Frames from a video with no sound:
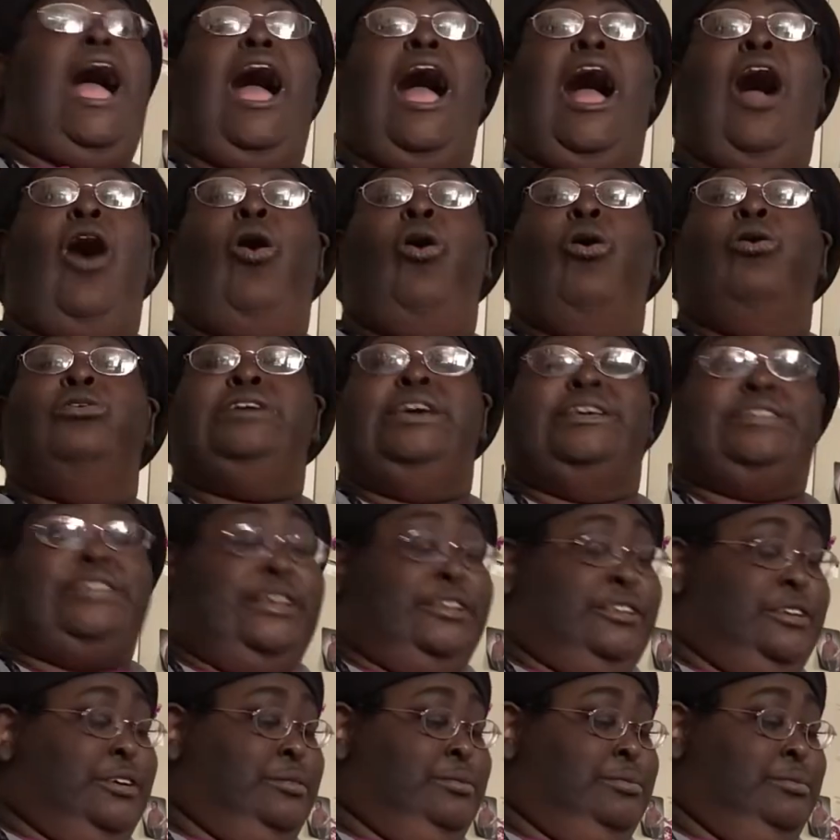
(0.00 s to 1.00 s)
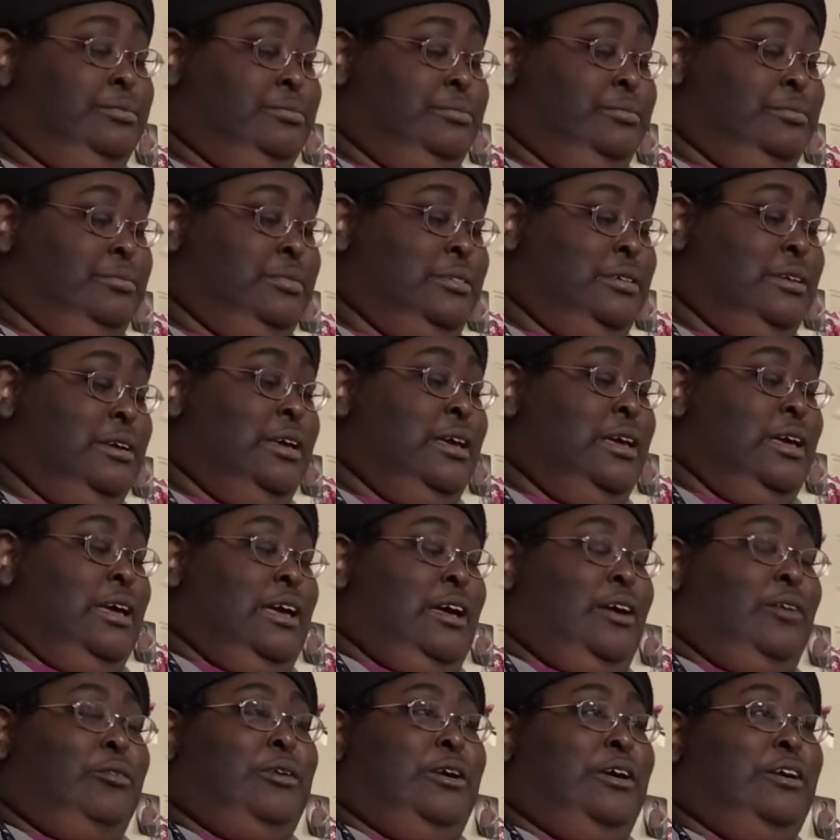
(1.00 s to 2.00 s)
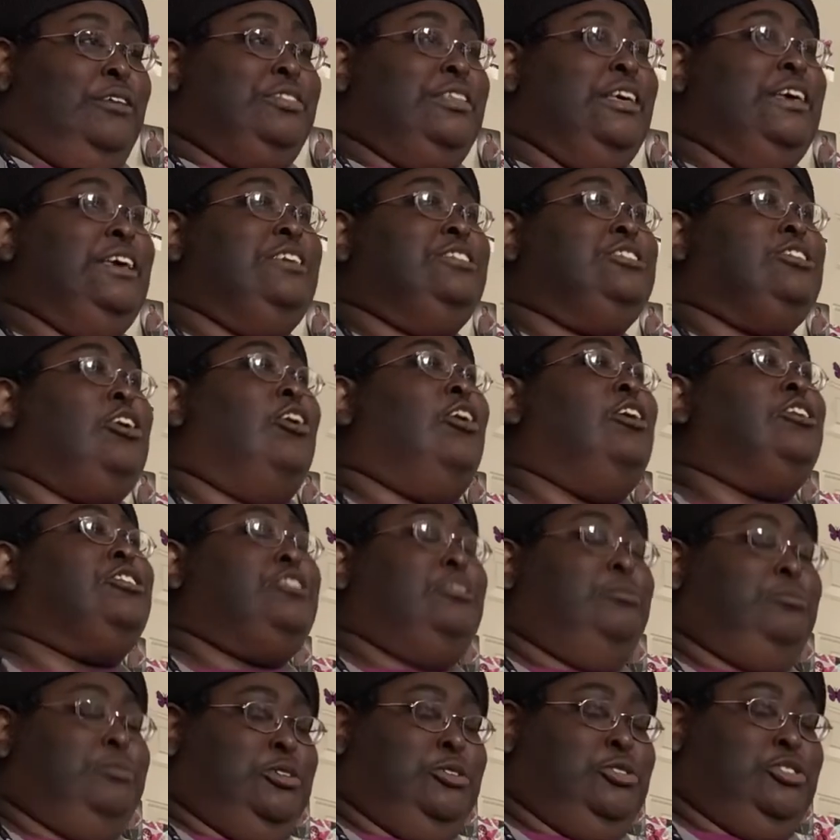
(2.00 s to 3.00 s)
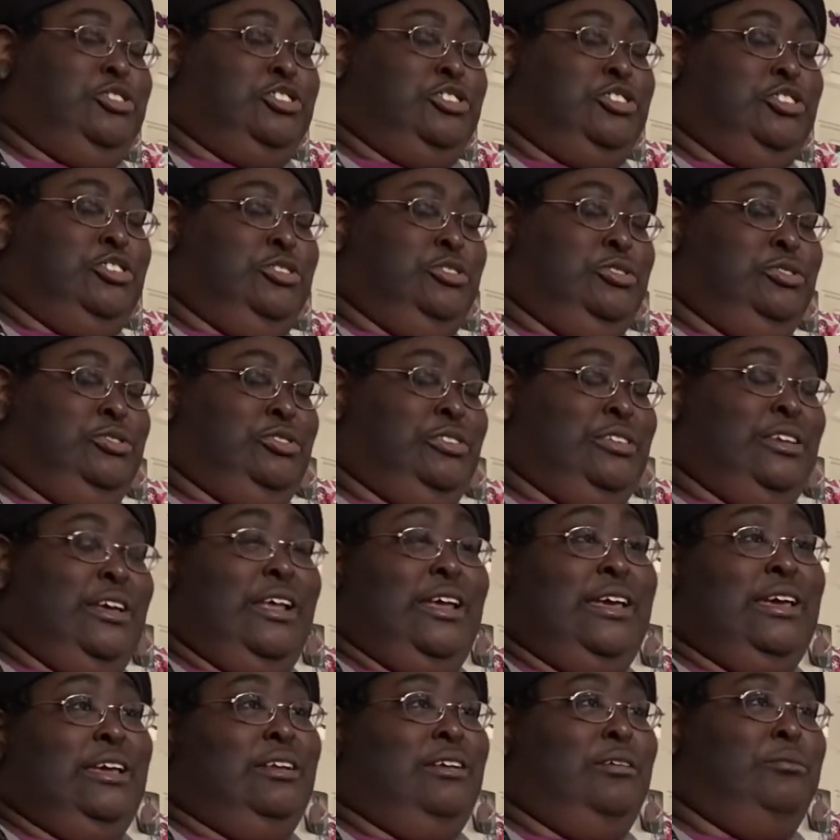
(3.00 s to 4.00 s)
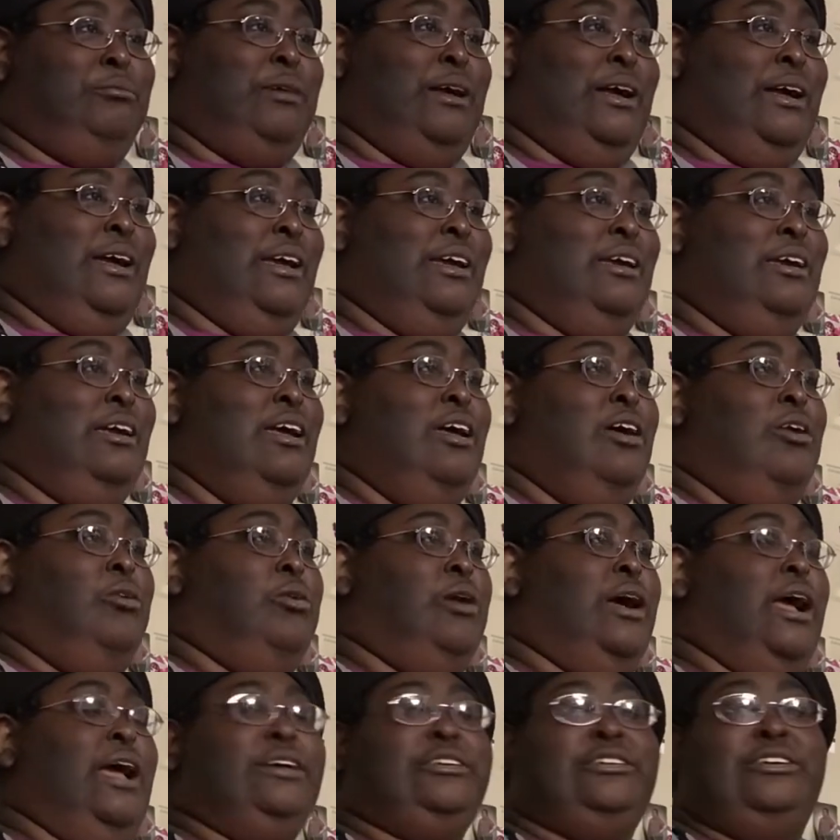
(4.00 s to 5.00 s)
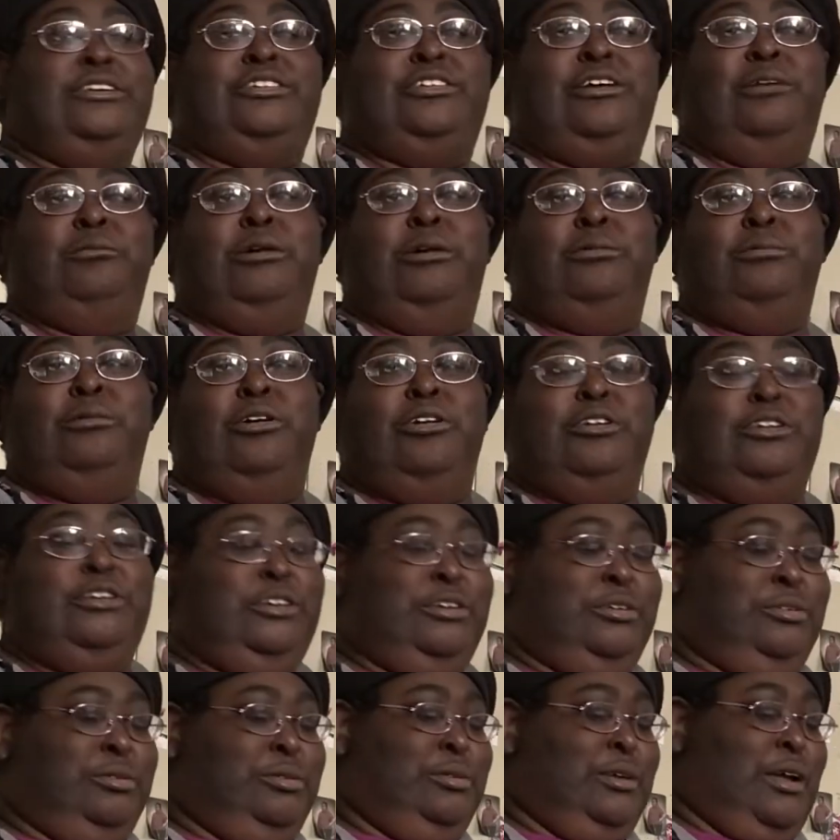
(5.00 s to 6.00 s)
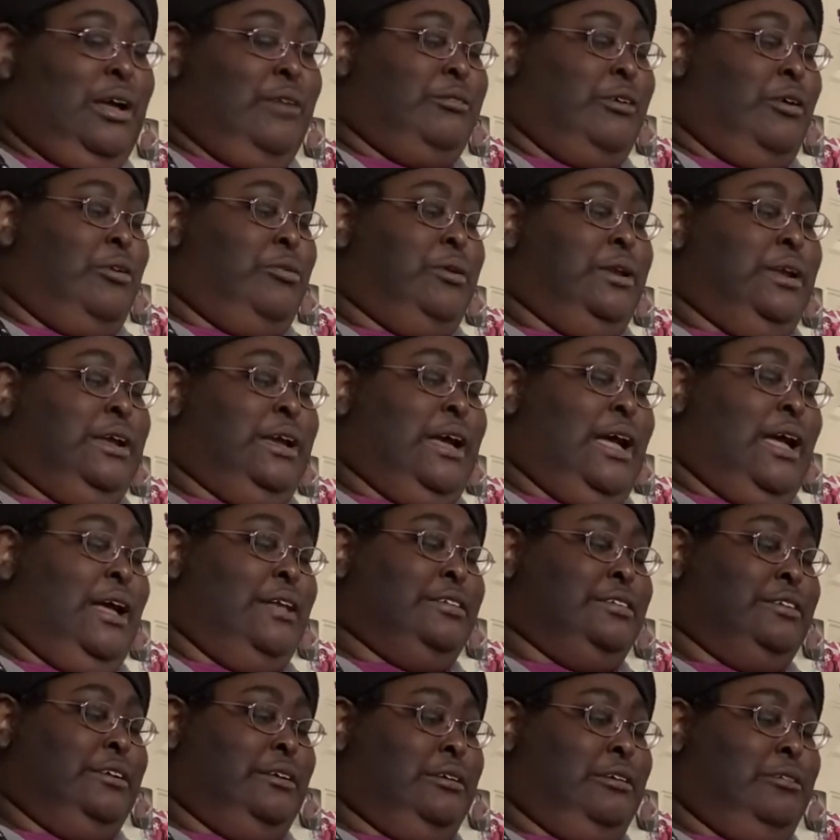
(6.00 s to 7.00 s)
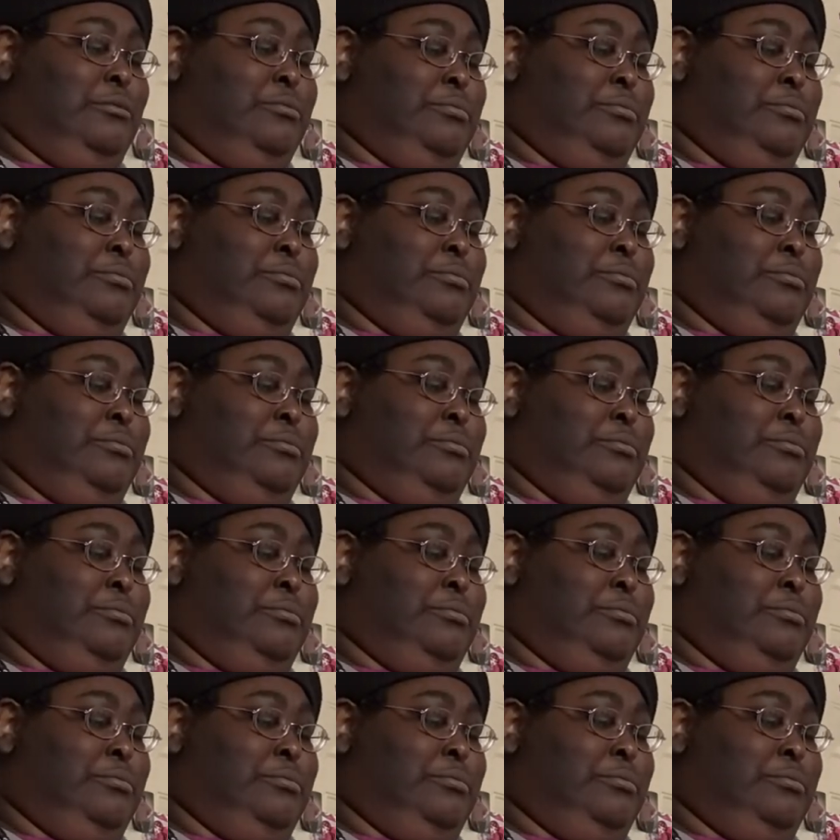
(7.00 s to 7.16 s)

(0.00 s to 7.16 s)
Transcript: Oh, yes I do. Well, these are some new shoes that I ended up buying. Well, actually, some of them aren't new. I've already got some.